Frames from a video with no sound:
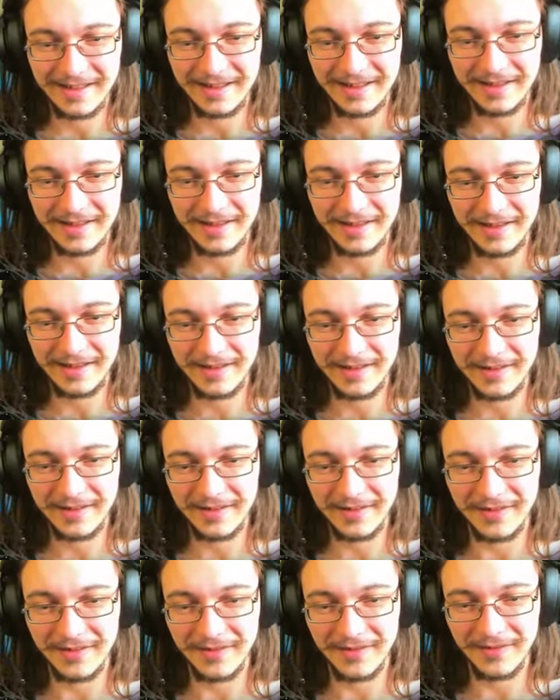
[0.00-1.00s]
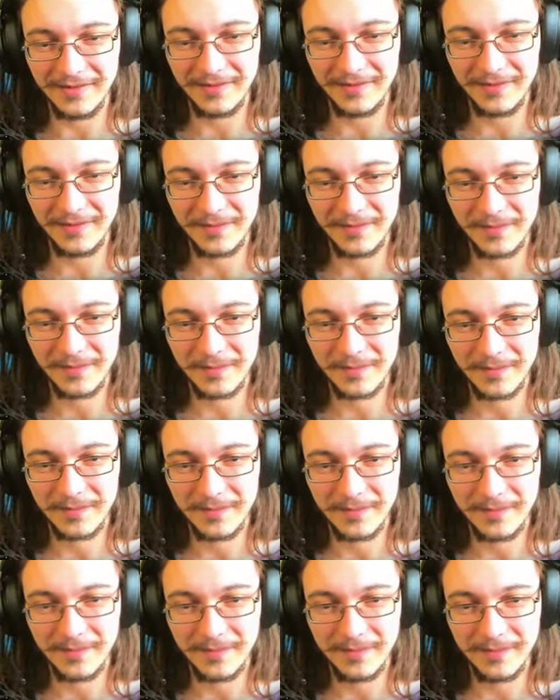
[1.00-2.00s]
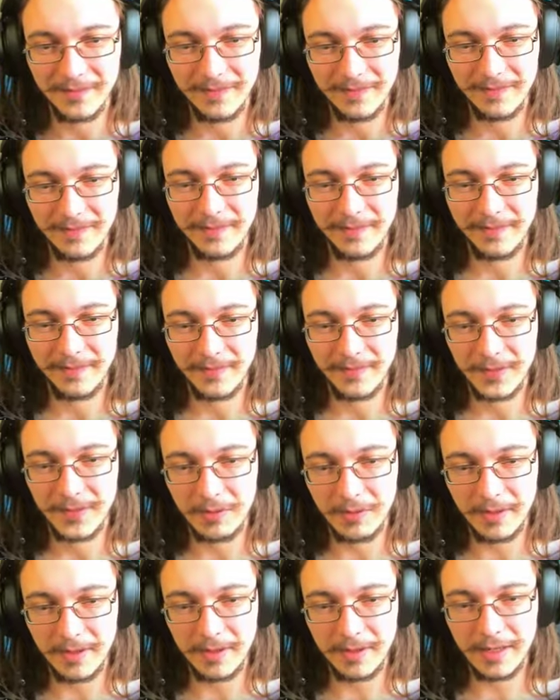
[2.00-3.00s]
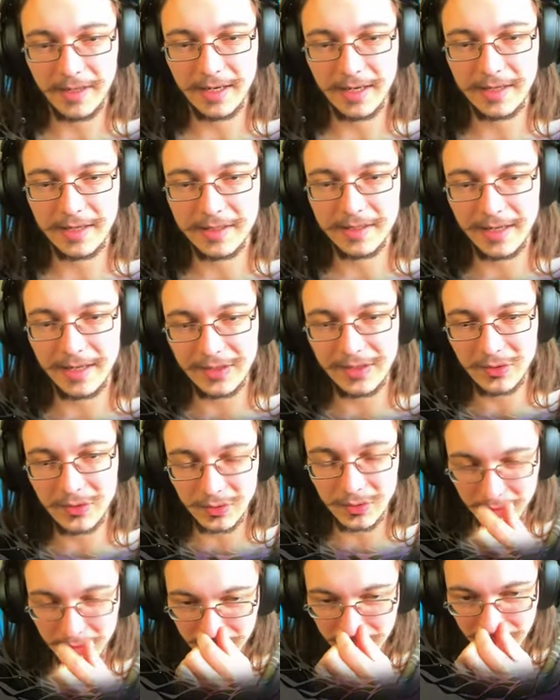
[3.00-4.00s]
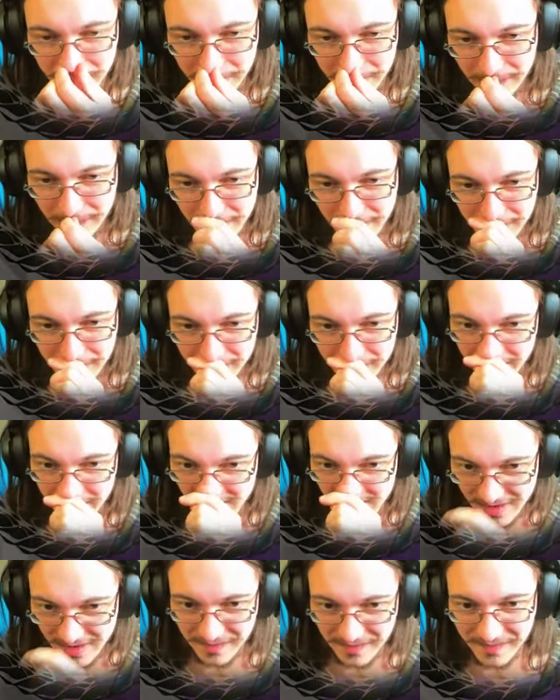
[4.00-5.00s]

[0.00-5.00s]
Oh. Well, I guess that answers who's gonna be faster.